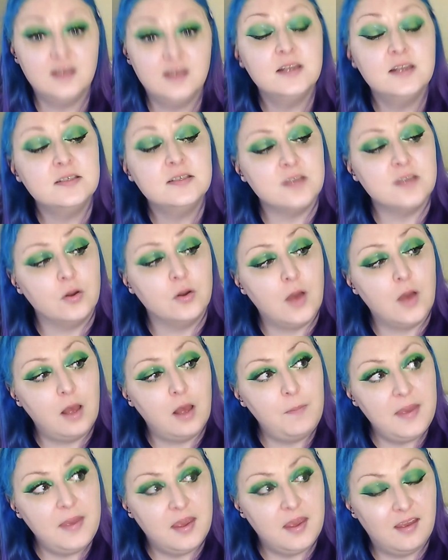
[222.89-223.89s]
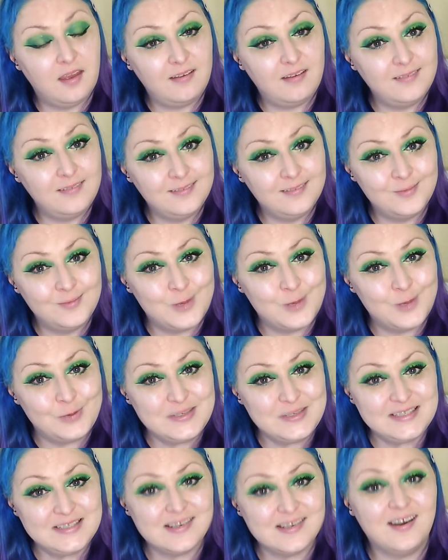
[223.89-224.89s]
So up here where we
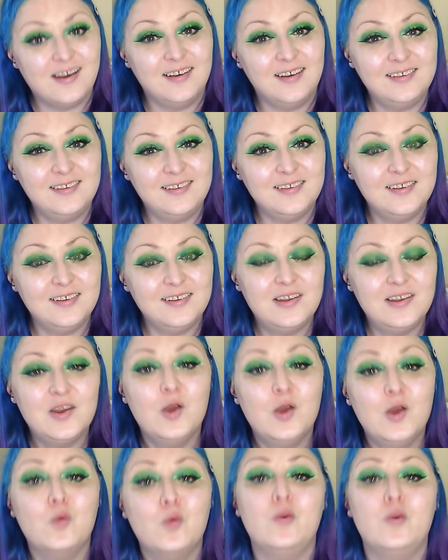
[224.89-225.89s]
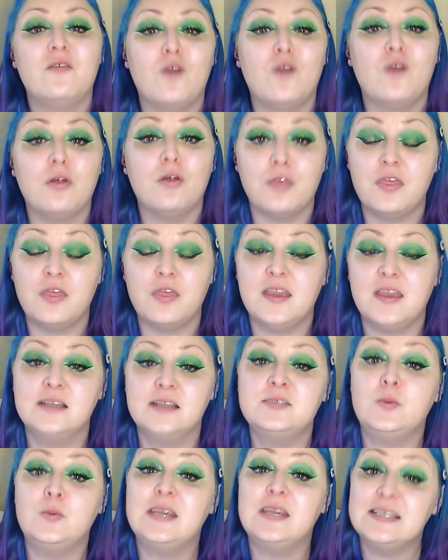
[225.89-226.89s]
start, we've got the
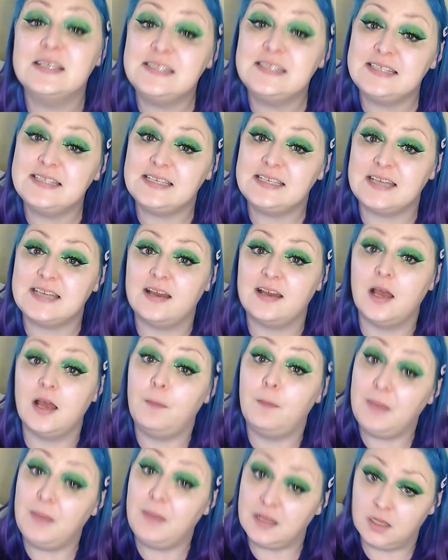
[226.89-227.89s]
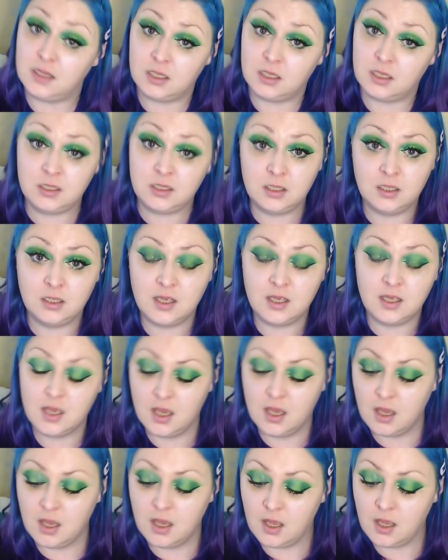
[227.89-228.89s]
things we consider opinion,
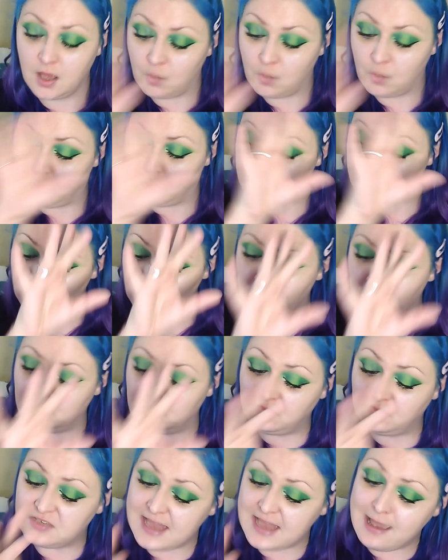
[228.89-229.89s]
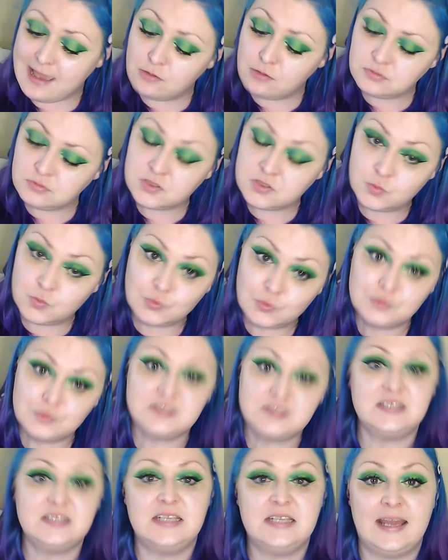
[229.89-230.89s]
and as we move down towards
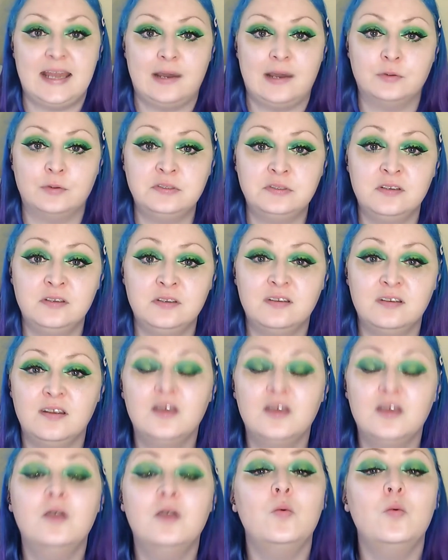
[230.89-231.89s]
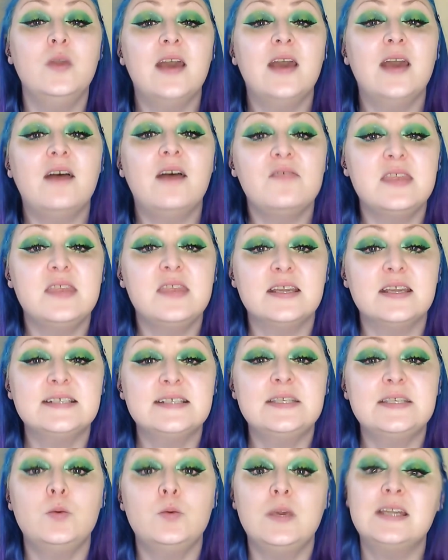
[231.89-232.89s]
the noun, we have things
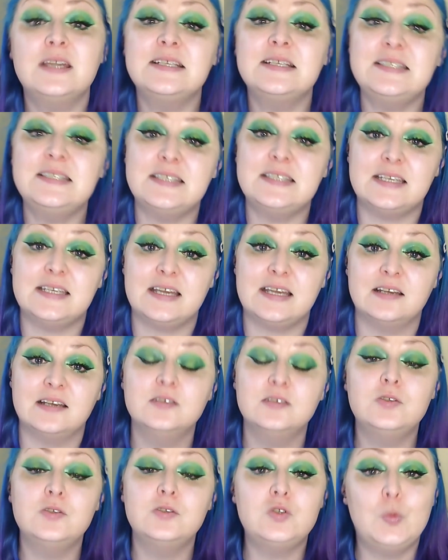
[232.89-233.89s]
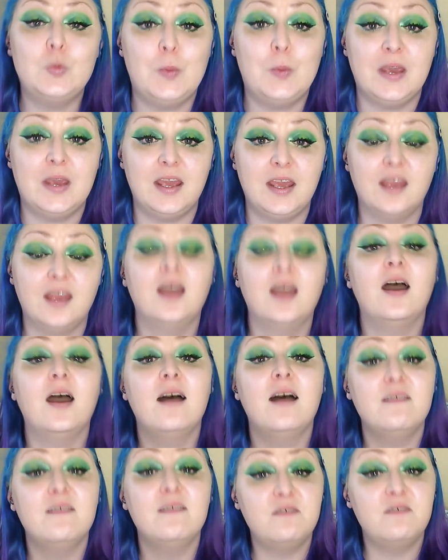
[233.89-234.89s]
that we consider to be
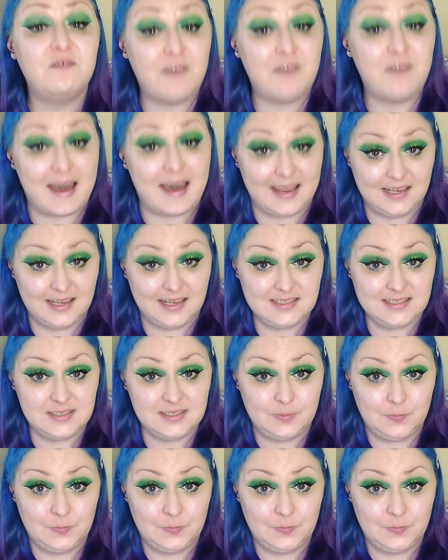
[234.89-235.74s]
fact.